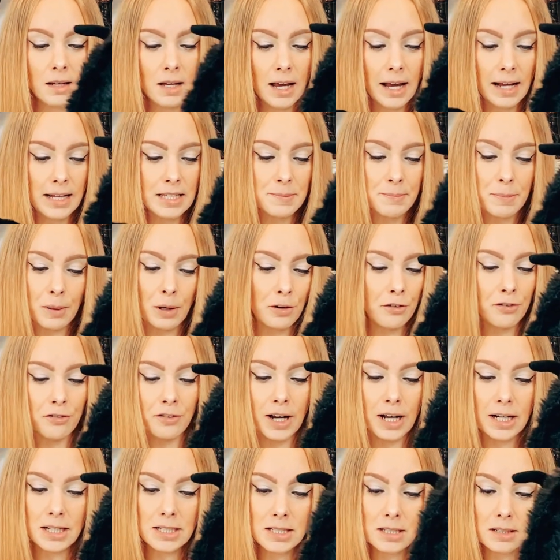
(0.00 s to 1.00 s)
It's
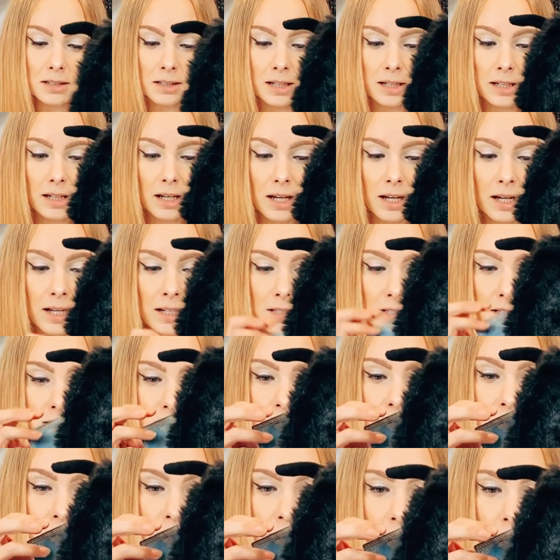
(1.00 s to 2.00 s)
perfect. Like,
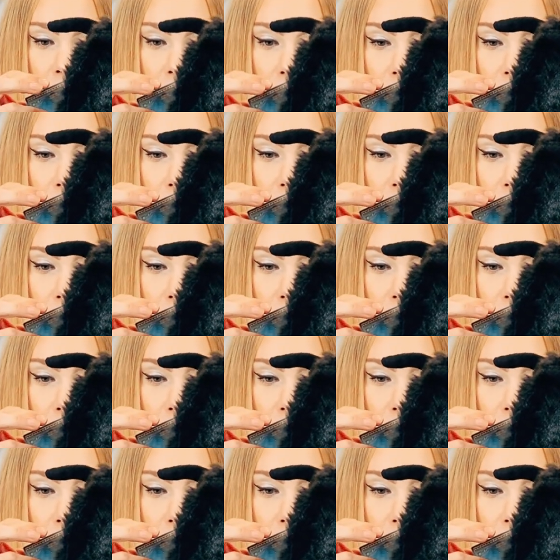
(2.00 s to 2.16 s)
it's